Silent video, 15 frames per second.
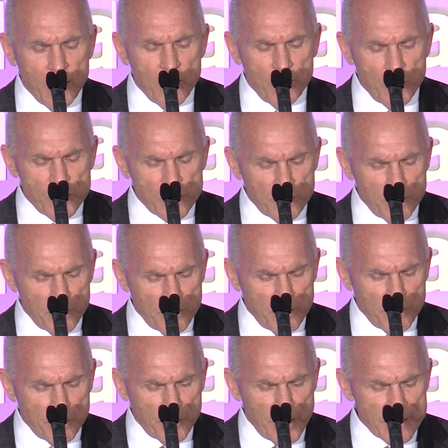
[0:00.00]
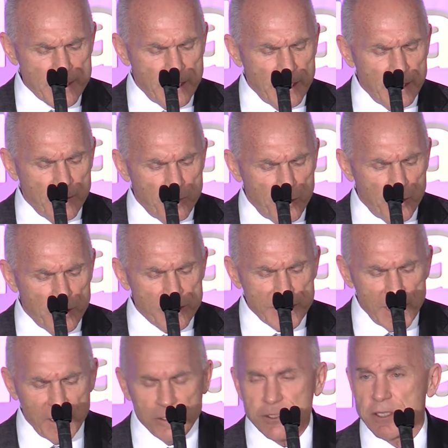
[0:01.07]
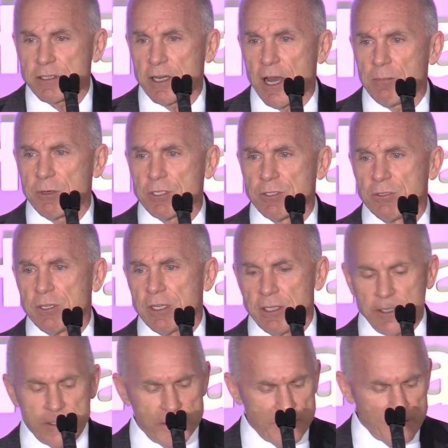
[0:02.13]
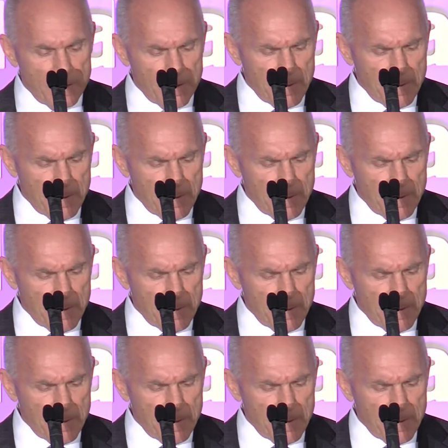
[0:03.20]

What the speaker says: most pressing and important challenges and opportunities.